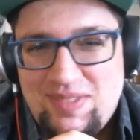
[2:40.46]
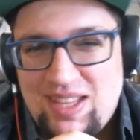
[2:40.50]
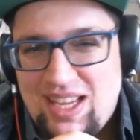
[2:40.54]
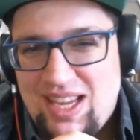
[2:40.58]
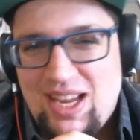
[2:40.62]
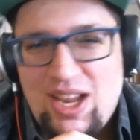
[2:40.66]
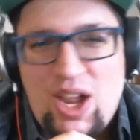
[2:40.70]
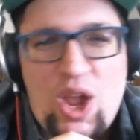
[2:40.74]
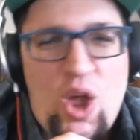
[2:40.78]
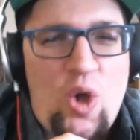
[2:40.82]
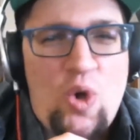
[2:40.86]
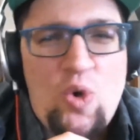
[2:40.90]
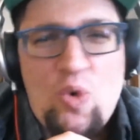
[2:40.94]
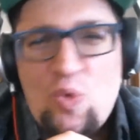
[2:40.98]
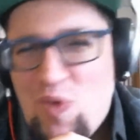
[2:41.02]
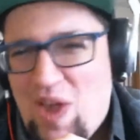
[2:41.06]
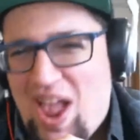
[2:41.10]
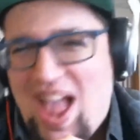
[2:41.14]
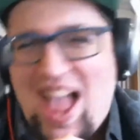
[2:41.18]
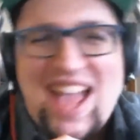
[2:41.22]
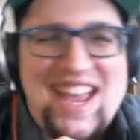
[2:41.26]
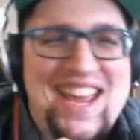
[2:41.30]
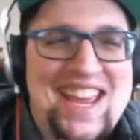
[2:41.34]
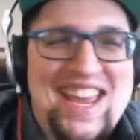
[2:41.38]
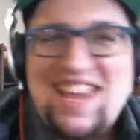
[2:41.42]

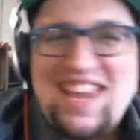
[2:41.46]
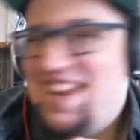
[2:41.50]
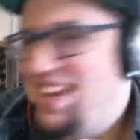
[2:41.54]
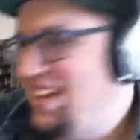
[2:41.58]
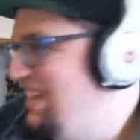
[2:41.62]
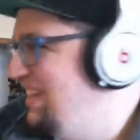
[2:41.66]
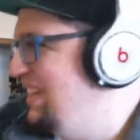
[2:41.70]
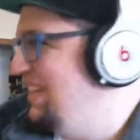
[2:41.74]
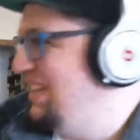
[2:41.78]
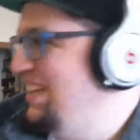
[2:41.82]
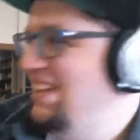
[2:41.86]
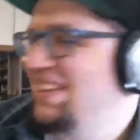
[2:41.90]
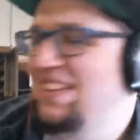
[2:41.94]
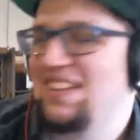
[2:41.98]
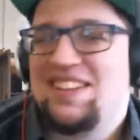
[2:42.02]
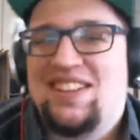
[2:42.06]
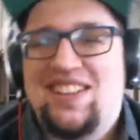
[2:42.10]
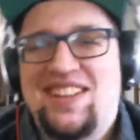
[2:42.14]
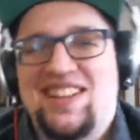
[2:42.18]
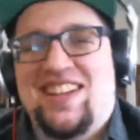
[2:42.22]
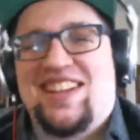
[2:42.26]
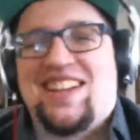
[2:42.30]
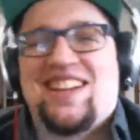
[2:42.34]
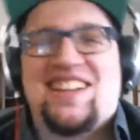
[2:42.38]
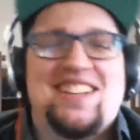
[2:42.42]
Life.
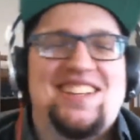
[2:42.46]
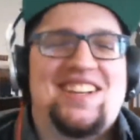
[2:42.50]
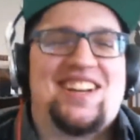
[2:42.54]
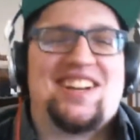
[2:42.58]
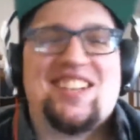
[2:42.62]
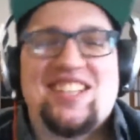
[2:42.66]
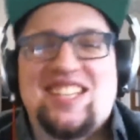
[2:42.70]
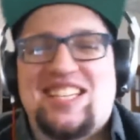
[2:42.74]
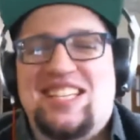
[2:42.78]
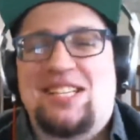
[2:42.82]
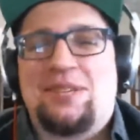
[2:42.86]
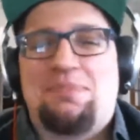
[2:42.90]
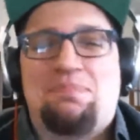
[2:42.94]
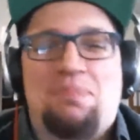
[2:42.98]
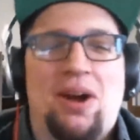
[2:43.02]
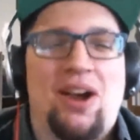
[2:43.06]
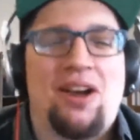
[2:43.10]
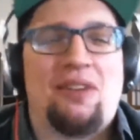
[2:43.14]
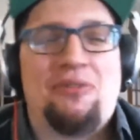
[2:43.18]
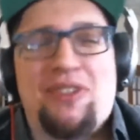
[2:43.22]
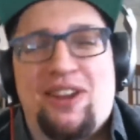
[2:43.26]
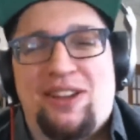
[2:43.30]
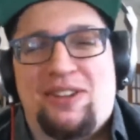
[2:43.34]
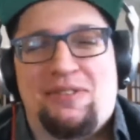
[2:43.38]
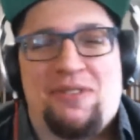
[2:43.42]
Oh, this is
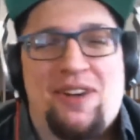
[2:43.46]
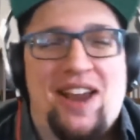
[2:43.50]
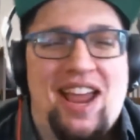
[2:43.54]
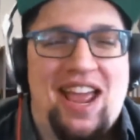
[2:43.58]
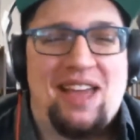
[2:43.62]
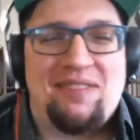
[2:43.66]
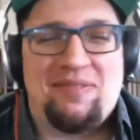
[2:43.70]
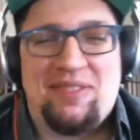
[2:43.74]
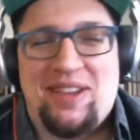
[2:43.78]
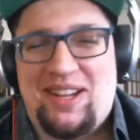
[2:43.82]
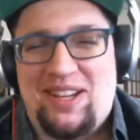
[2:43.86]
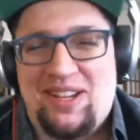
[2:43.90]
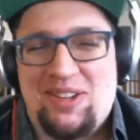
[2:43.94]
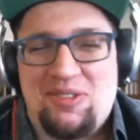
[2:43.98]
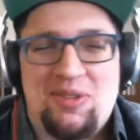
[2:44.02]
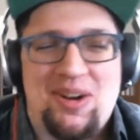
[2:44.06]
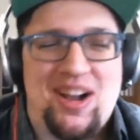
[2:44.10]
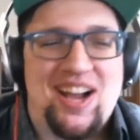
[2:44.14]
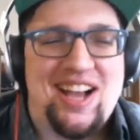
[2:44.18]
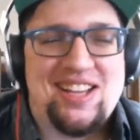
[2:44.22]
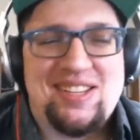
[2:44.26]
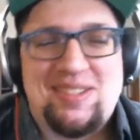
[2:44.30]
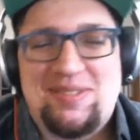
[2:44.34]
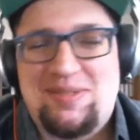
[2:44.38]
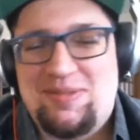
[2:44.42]
perfect for Ant-Man and the Wasp.